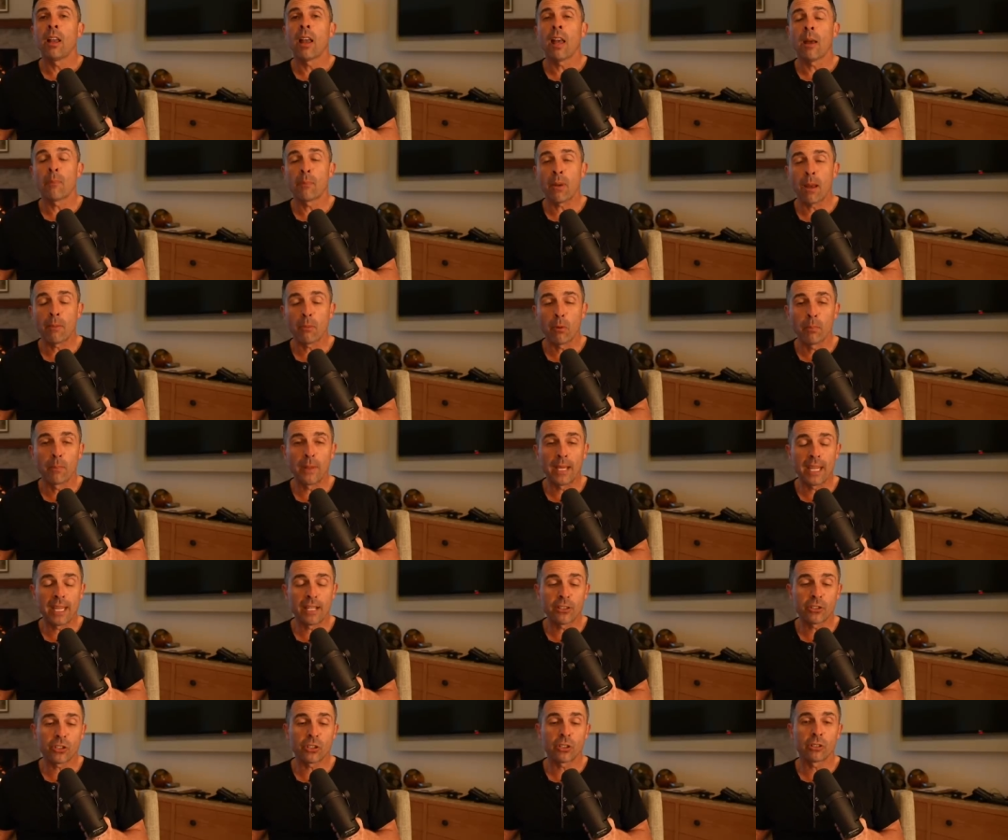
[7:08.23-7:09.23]
at Pebble
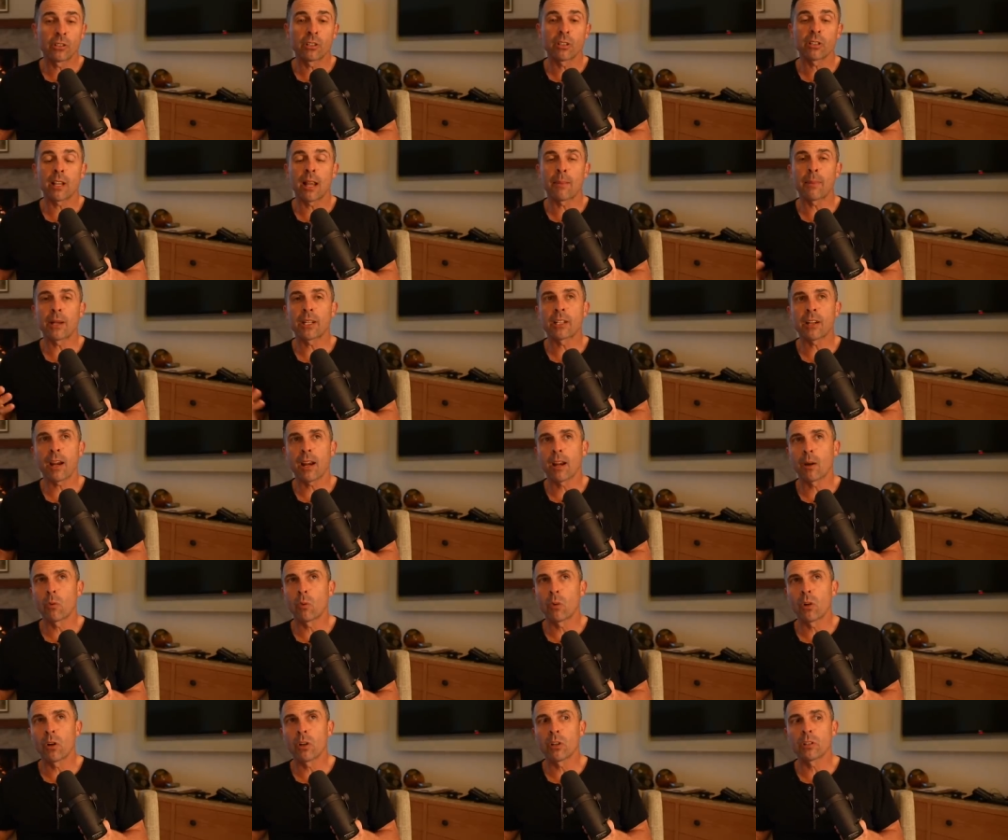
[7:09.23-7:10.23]
Beach, designed by
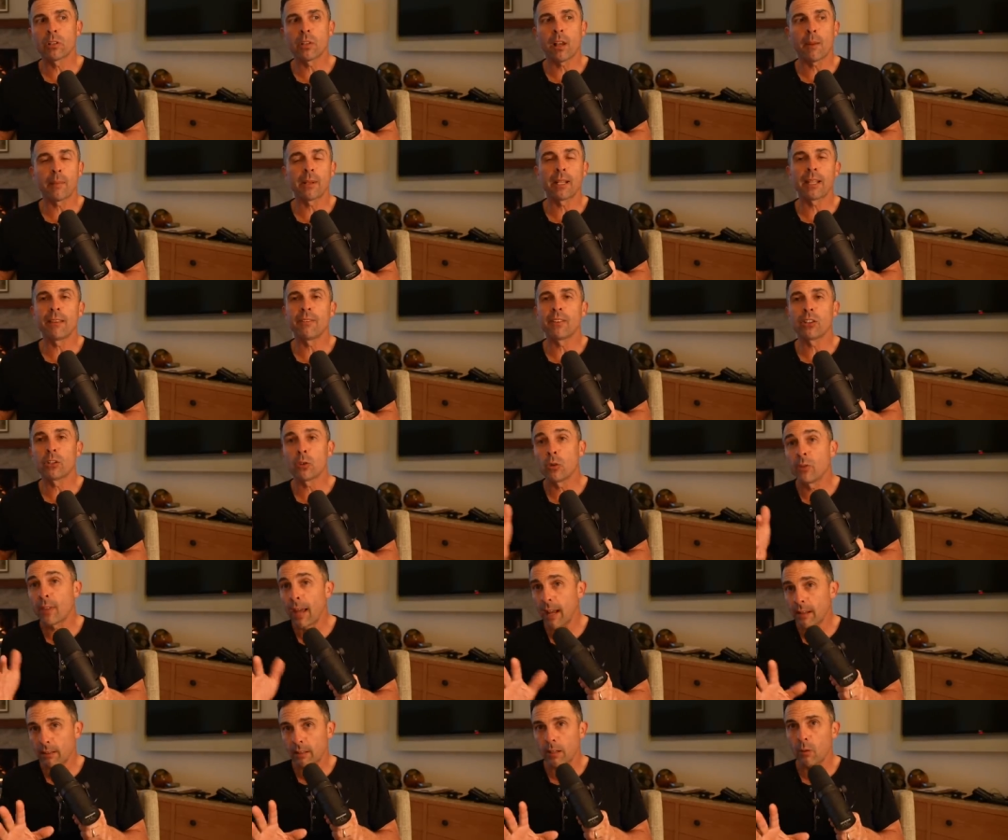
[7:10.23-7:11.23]
Tiger Woods, I believe, in two
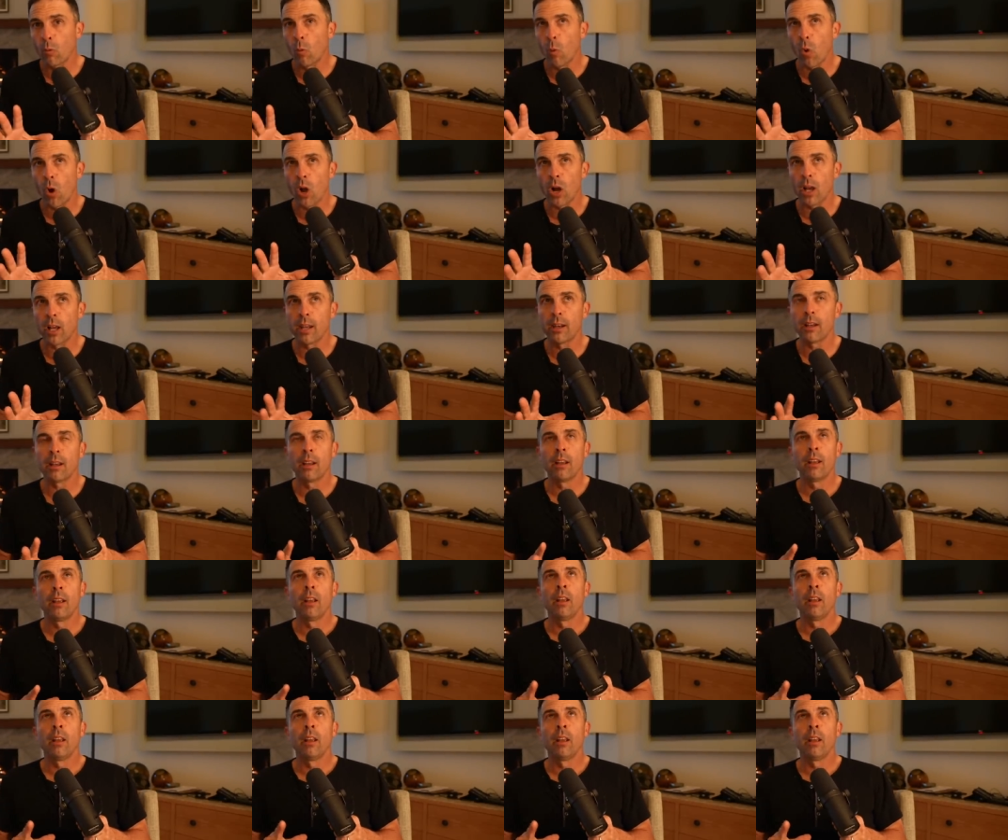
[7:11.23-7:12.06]
thousand one.